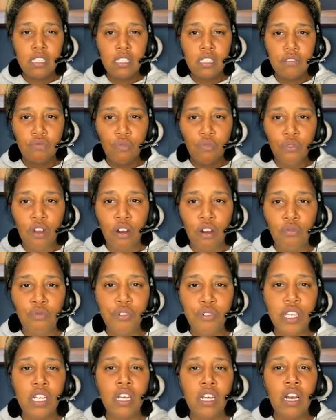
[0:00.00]

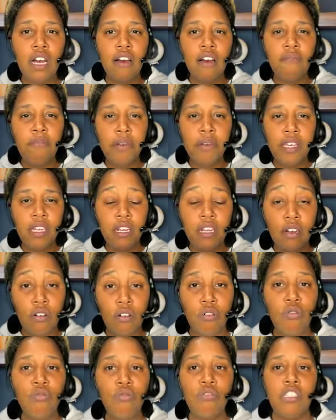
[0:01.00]
arena of being a
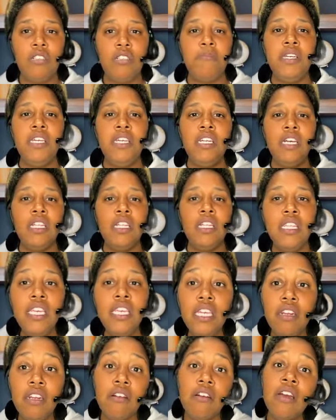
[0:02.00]
coach, being a
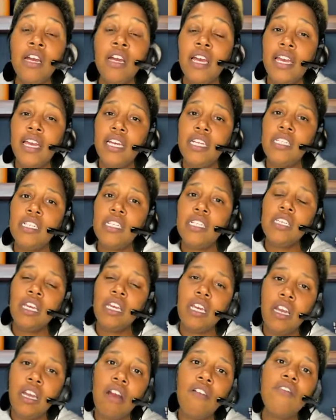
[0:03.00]
leader, and just
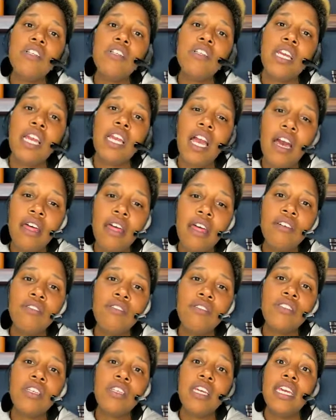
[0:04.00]
encouraging others
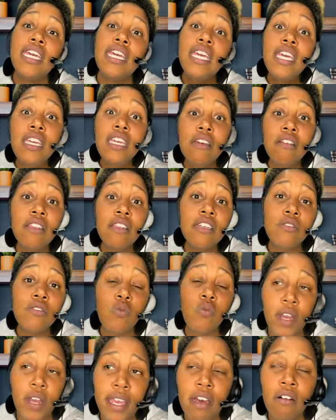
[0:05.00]
to heal as
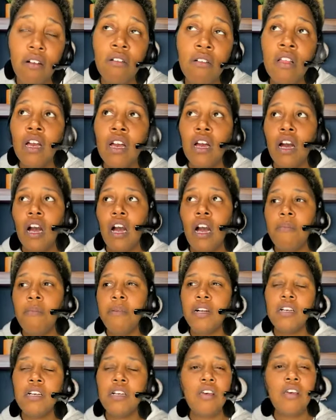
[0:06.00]
well.
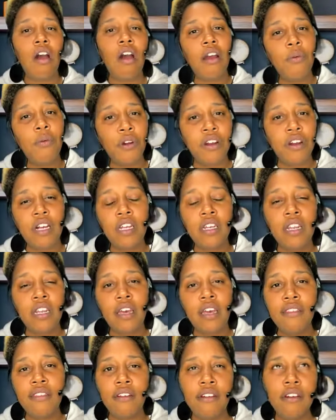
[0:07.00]
Because hard work,
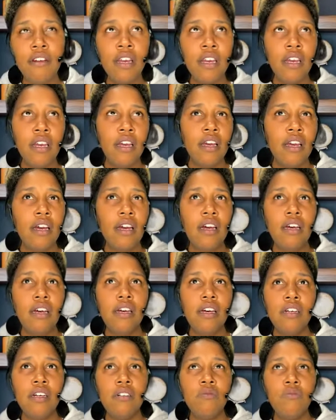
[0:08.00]
another
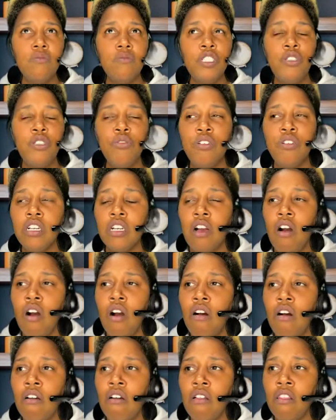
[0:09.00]
what you could
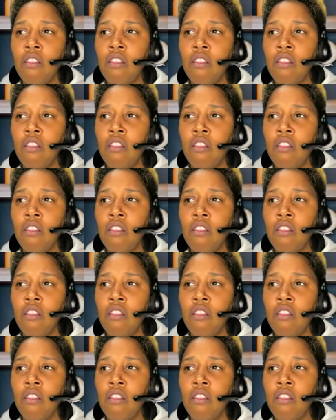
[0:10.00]
call